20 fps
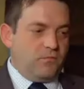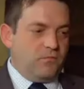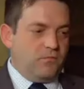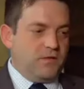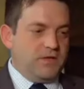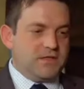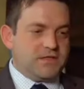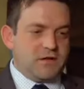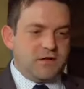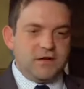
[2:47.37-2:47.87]

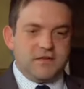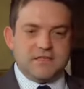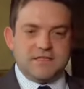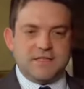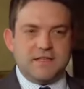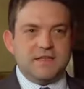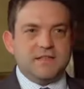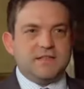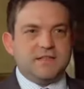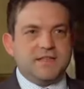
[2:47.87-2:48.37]
We started
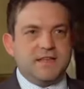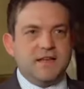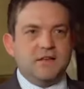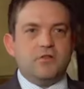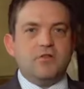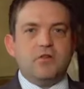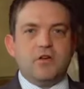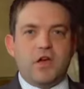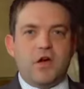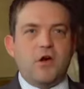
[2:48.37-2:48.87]
seeing
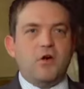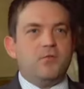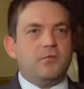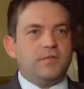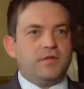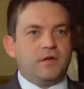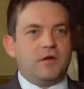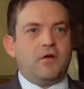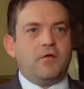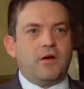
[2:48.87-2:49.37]
single
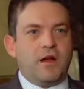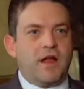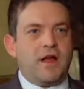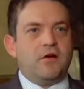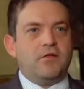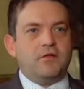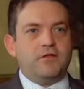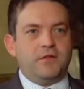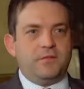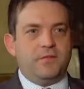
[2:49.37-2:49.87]
combs going
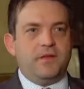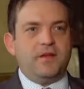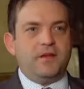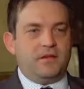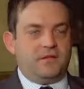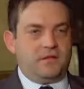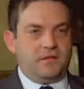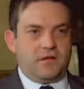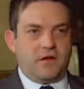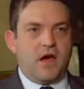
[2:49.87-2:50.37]
out
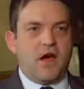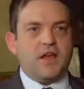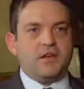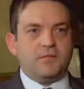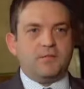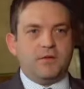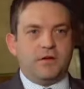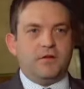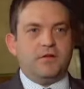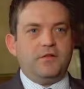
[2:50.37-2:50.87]
to
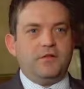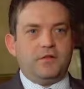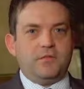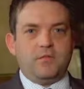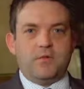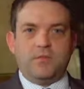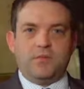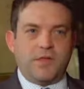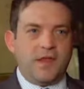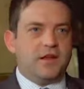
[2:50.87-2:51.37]
hospitals
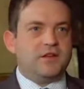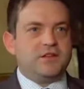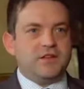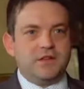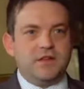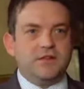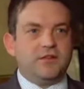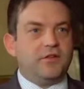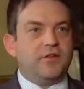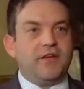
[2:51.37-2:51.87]
and
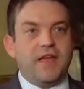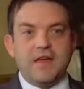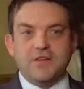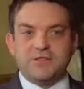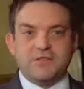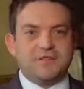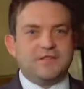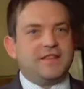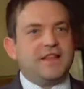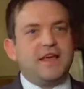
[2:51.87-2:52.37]
replenishing those
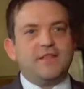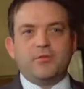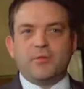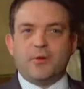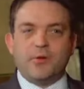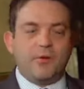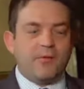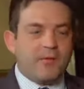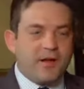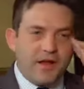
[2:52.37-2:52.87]
locations, and that's
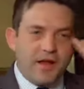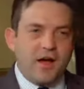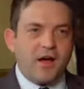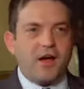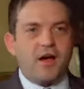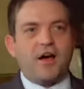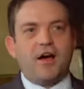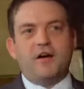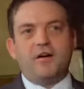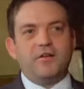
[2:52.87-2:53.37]
where we went,
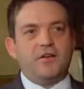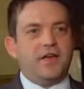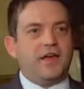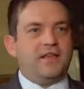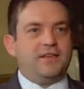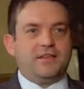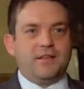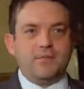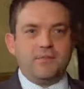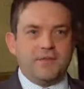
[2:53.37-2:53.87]
aha,
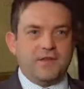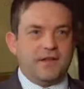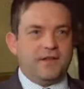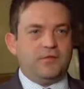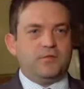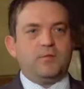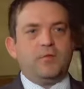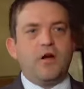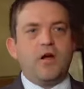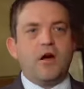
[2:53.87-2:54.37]
okay, something
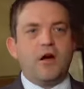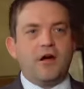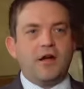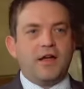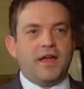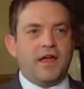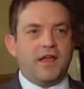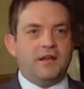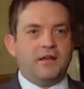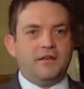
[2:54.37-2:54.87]
is
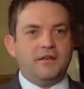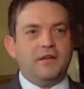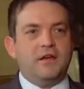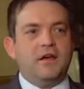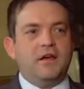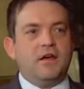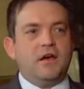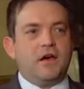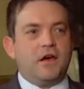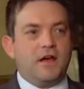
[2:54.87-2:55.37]
wrong, and
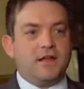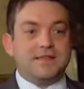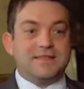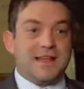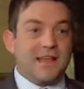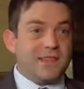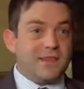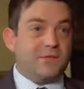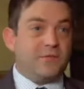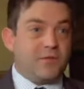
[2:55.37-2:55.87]
it's
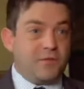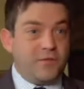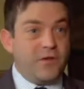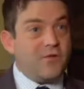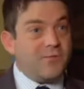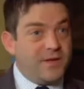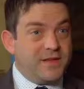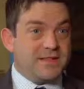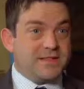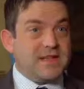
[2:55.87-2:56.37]
not the
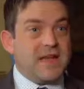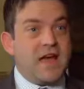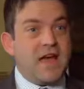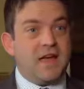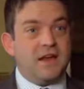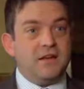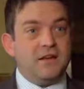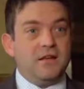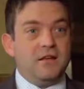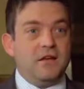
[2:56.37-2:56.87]
fulfillment
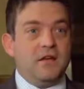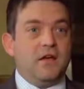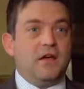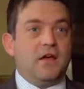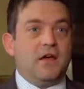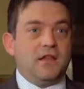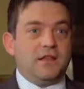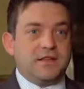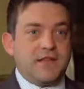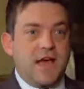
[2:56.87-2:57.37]
side,
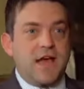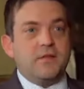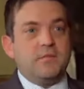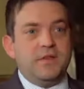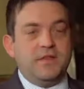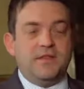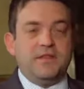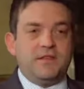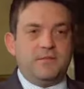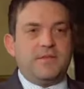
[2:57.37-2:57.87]
it's got to
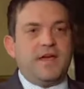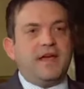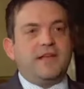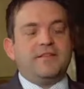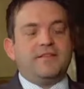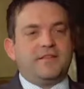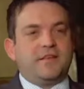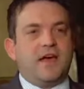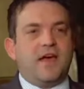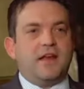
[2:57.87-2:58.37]
be the
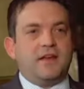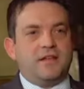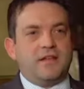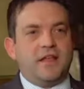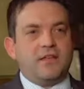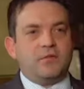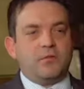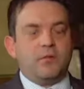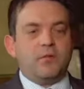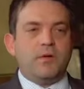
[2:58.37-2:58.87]
demand side. And
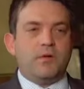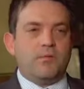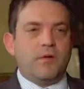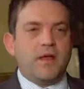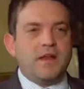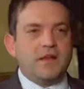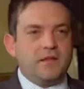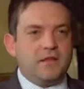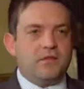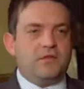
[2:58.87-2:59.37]
that's where we
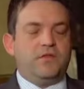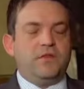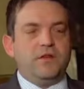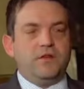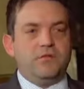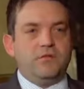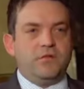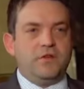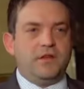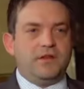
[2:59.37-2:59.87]
went into the
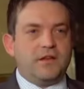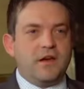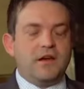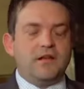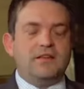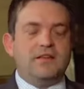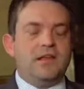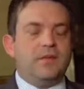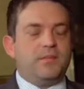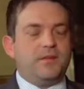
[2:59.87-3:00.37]
field, really
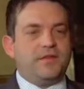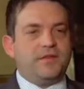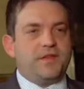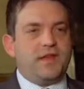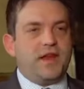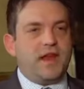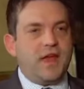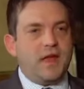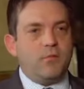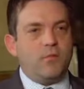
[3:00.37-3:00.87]
dug deep and
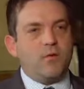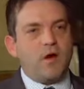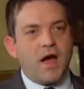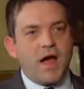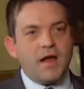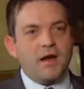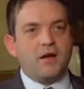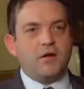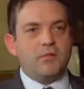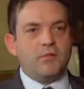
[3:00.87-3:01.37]
said, hey,
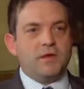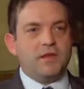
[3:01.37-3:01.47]
why are